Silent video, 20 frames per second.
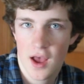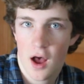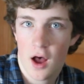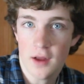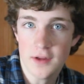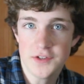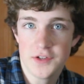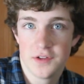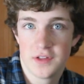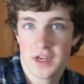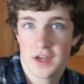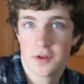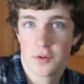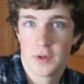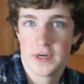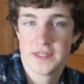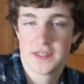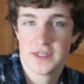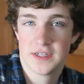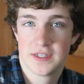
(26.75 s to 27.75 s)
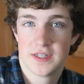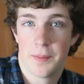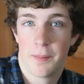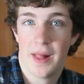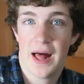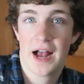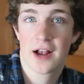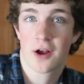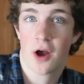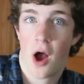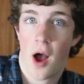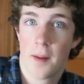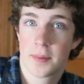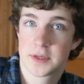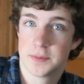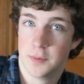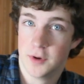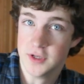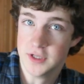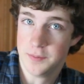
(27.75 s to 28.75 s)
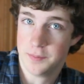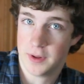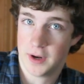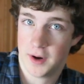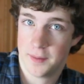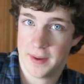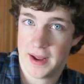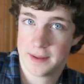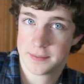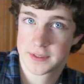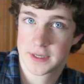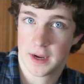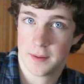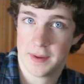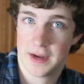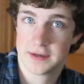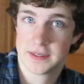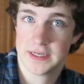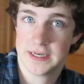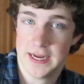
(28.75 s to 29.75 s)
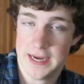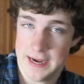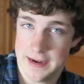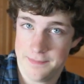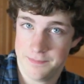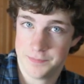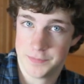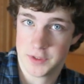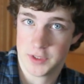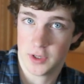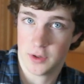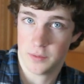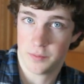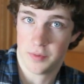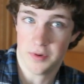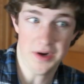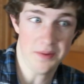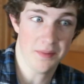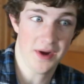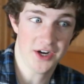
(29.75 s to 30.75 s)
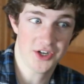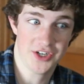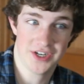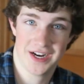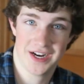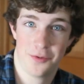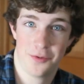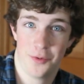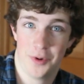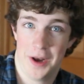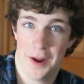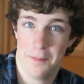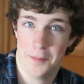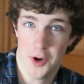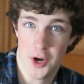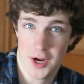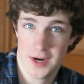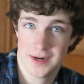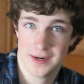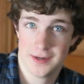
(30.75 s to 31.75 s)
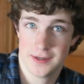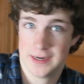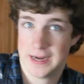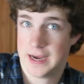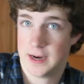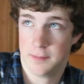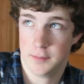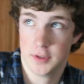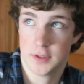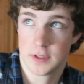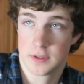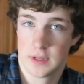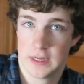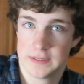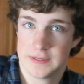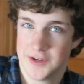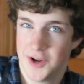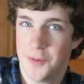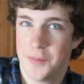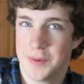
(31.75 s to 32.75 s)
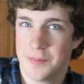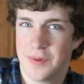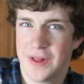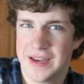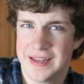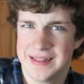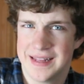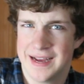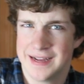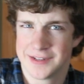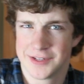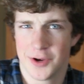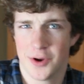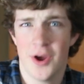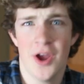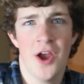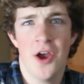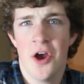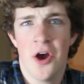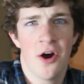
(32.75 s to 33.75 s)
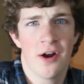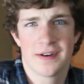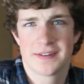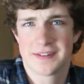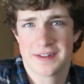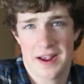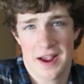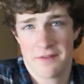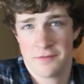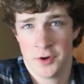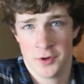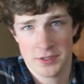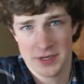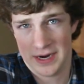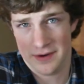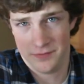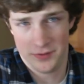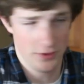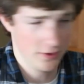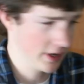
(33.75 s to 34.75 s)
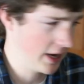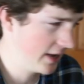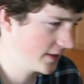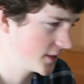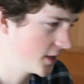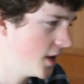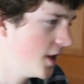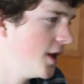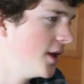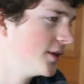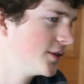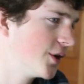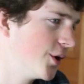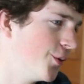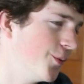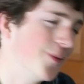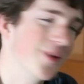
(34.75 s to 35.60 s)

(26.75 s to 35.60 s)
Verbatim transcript: Also, the other reason is the Black Ops multiplayer maps come out today. So pretty much when I'm not at a music lesson. I'll be playing that. So honestly, I have no time for you guys. So